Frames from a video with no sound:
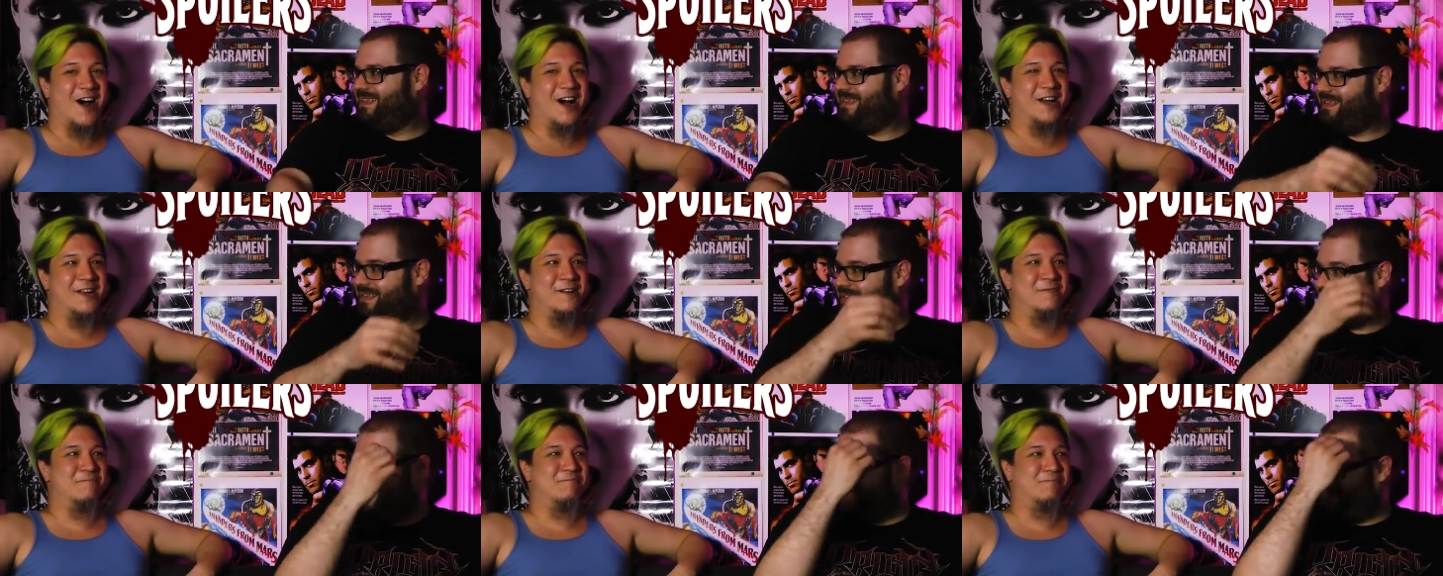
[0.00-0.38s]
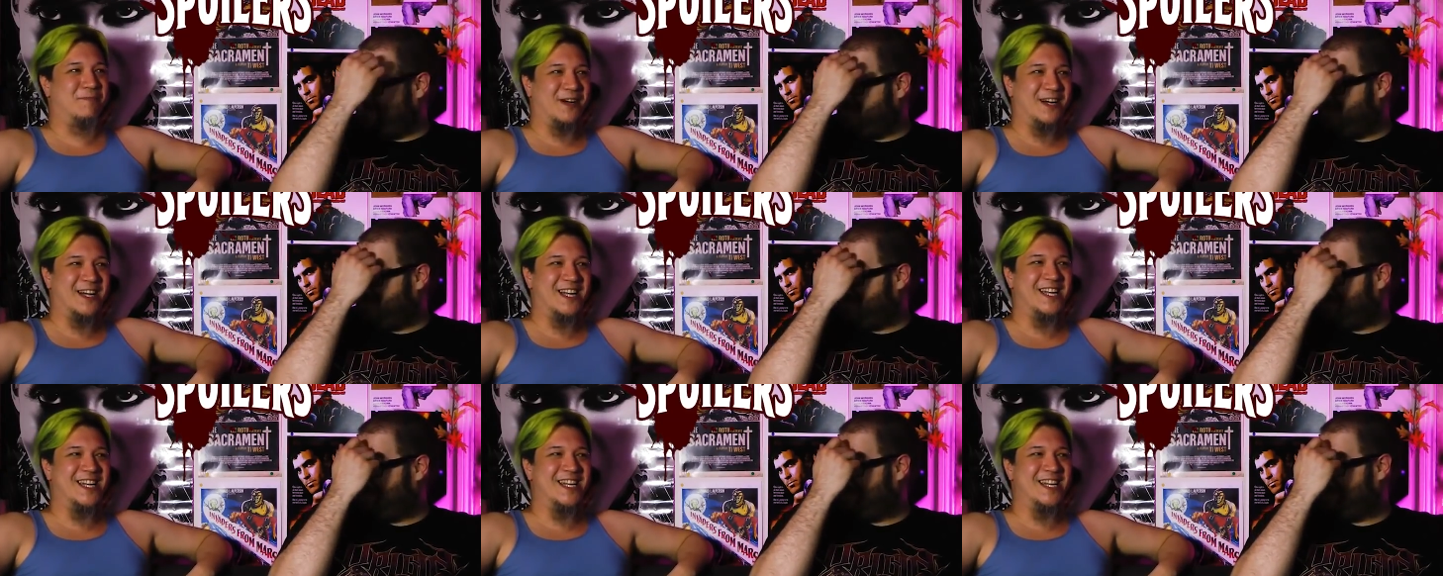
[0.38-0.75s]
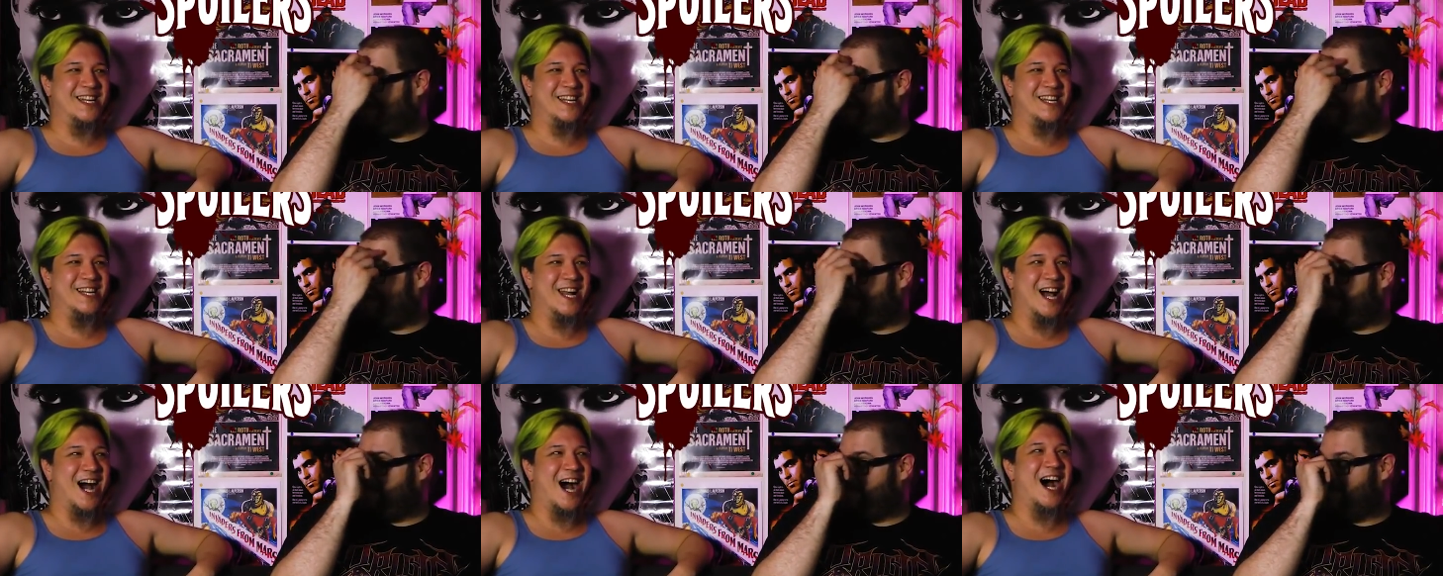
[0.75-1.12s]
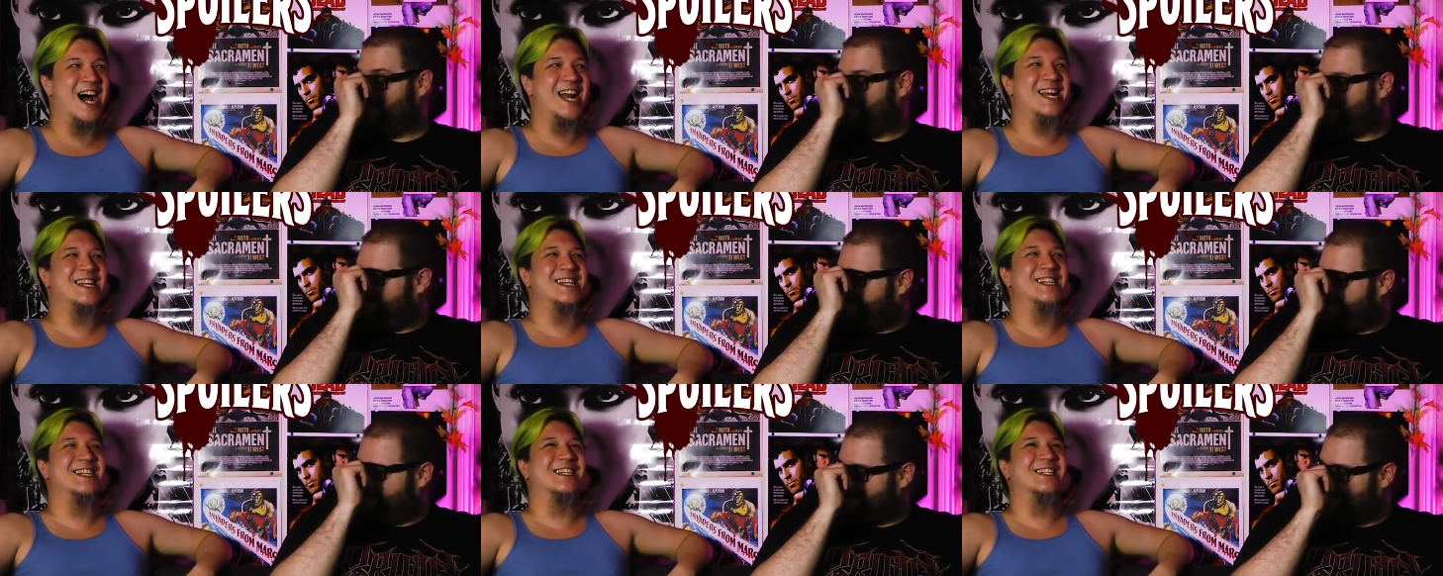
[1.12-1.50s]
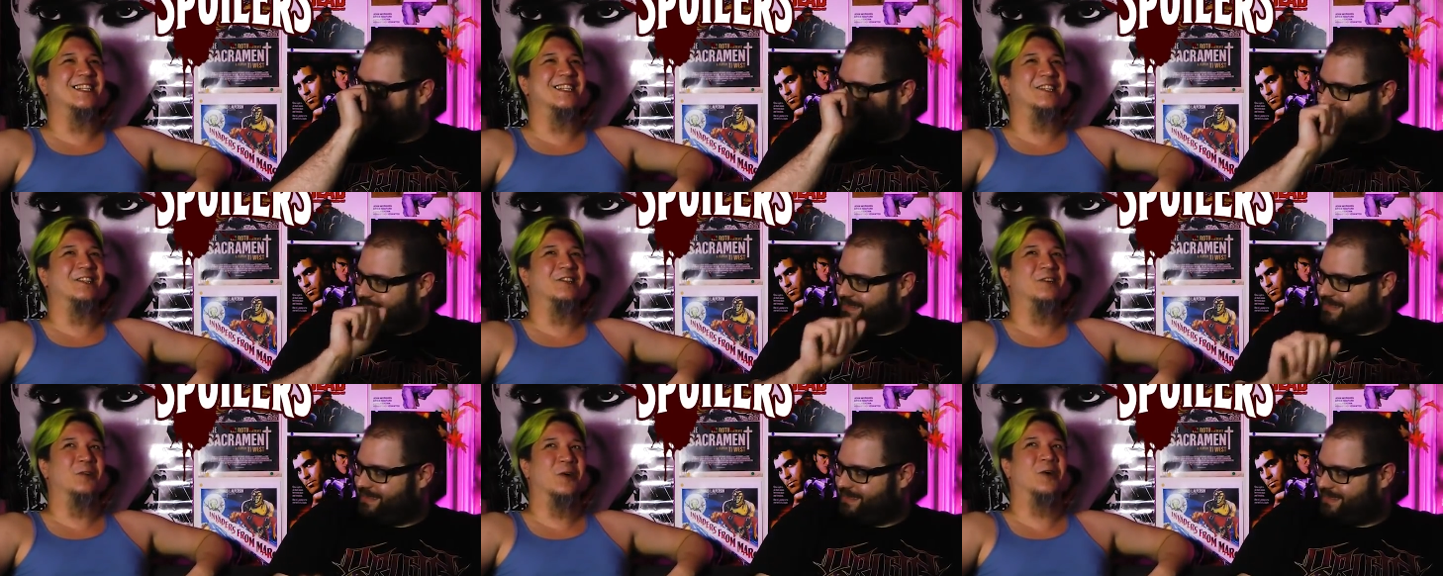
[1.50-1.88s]
Speaker 1: run, but not
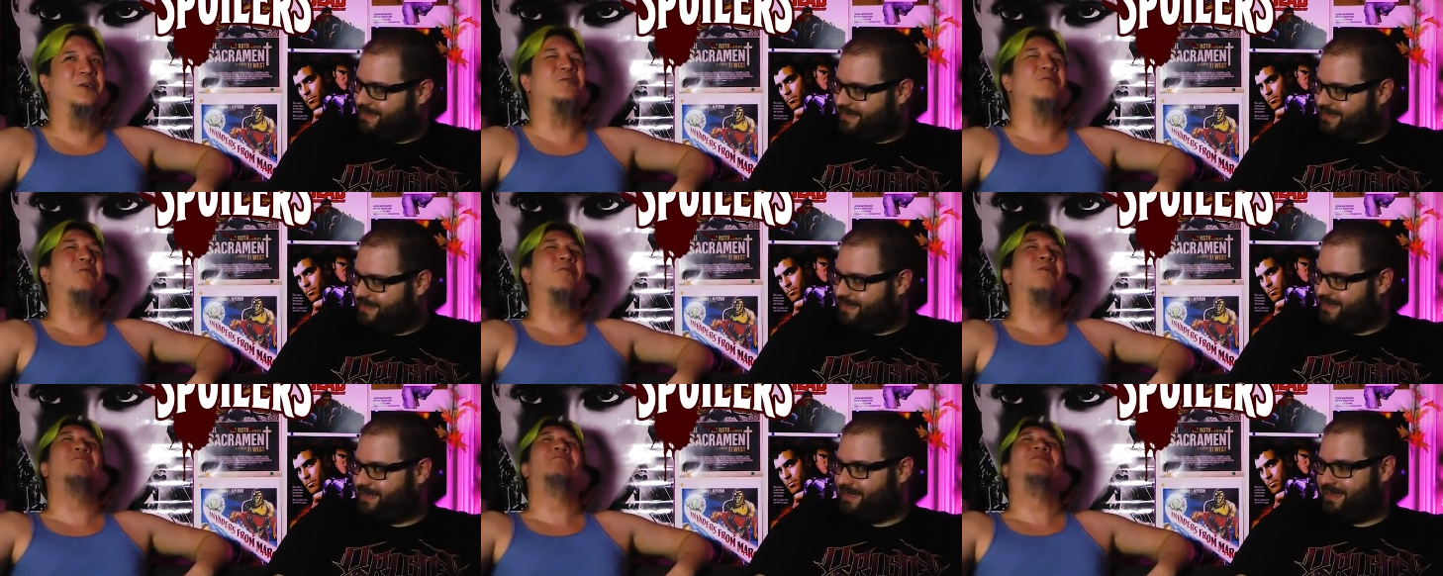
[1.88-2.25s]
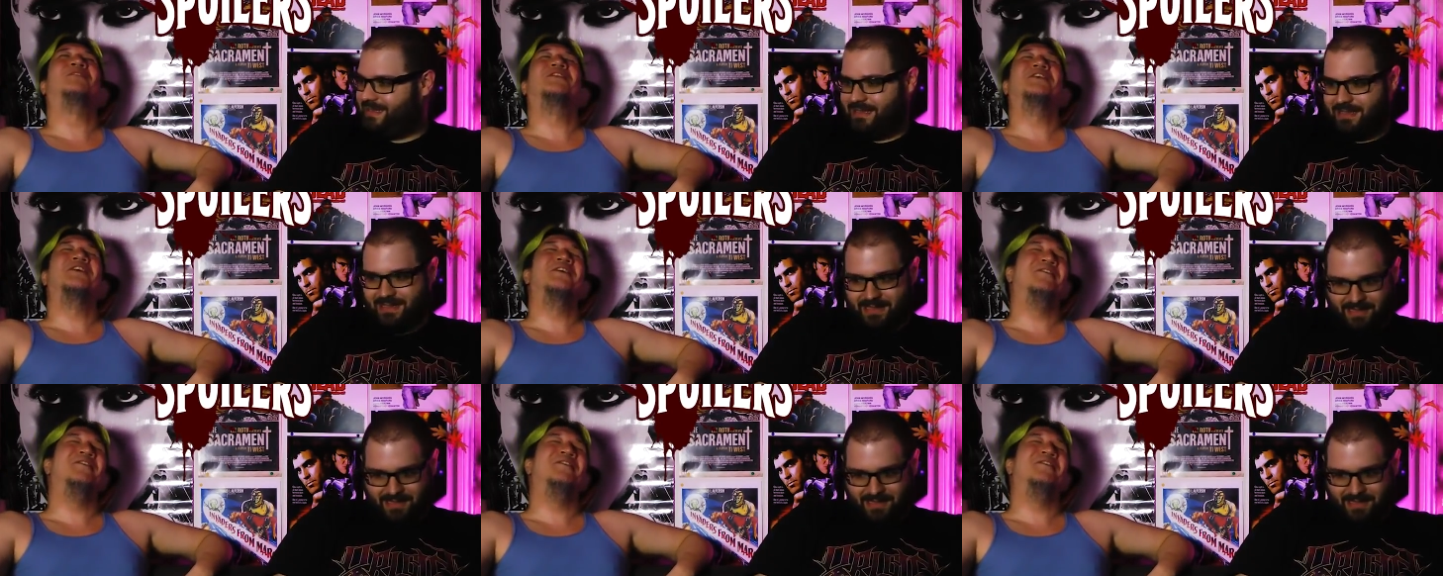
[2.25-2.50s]
look normal